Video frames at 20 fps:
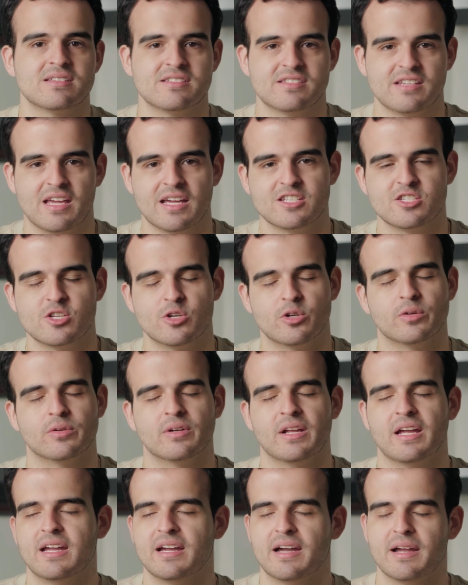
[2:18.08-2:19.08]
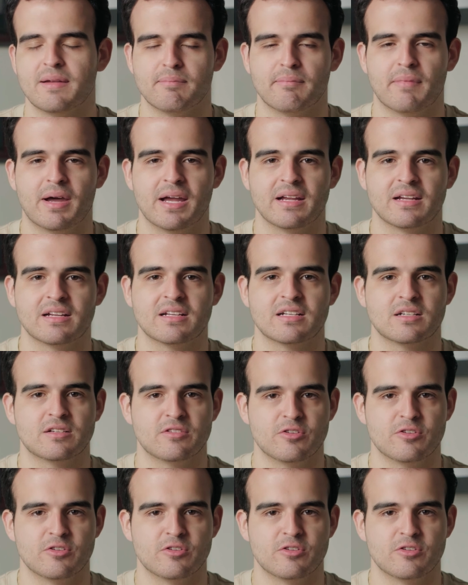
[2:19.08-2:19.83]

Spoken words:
side tone, AI mic,